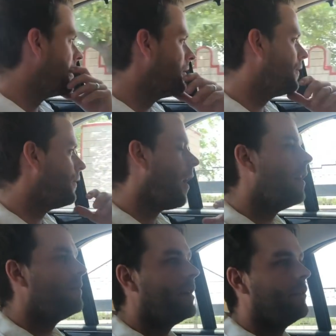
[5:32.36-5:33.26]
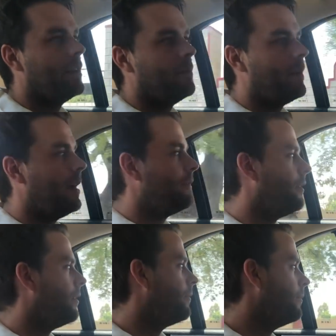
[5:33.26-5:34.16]
right, there's 5 men around the bat,
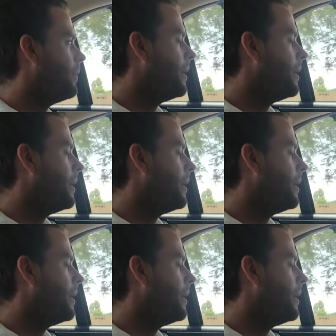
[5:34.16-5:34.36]
5